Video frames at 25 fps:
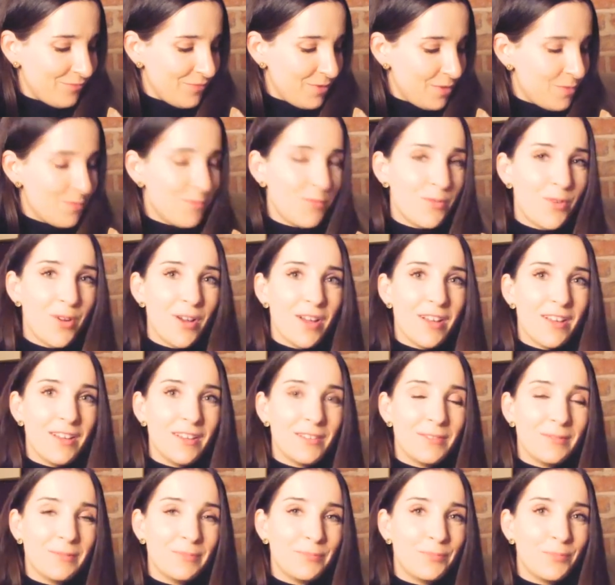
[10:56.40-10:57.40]

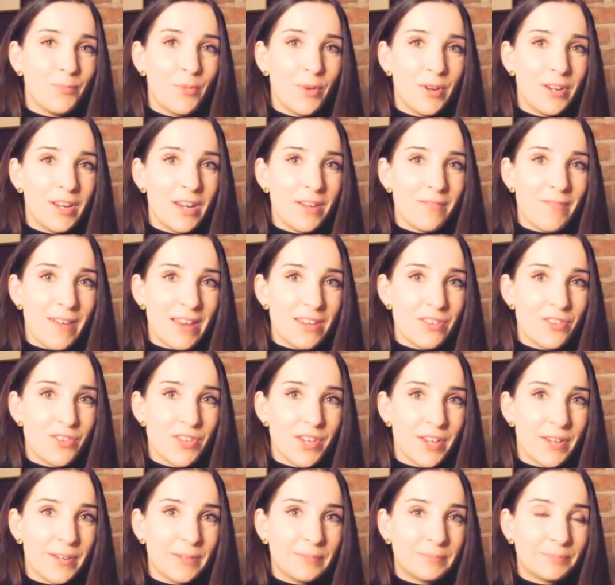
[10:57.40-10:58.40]
what an
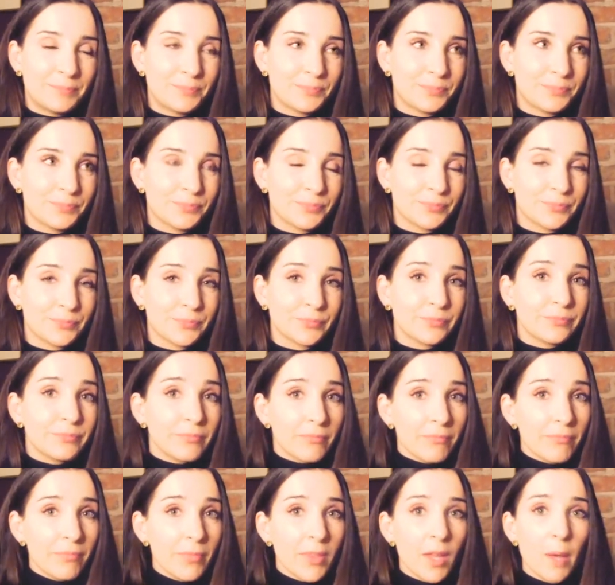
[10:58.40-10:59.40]
adventure.
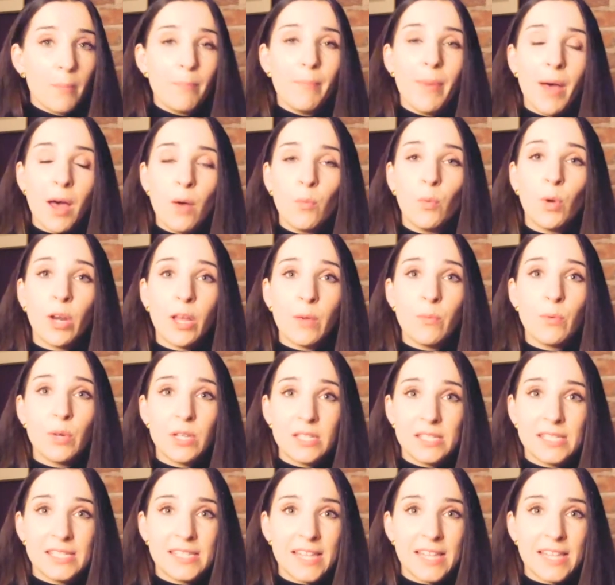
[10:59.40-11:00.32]
But what I would